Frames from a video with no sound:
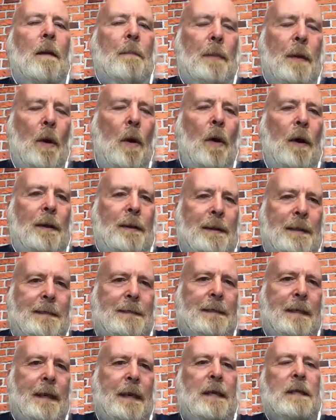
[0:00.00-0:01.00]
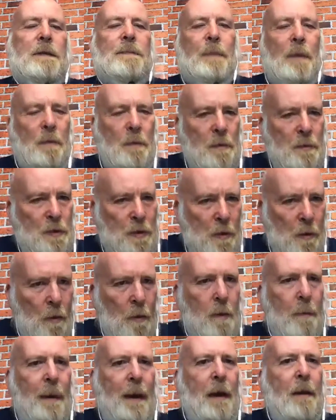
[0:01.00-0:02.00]
behind the scenes, but we'll
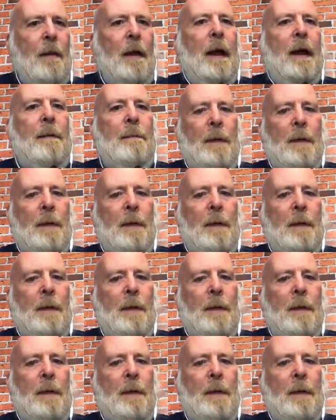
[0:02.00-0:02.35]
talk about that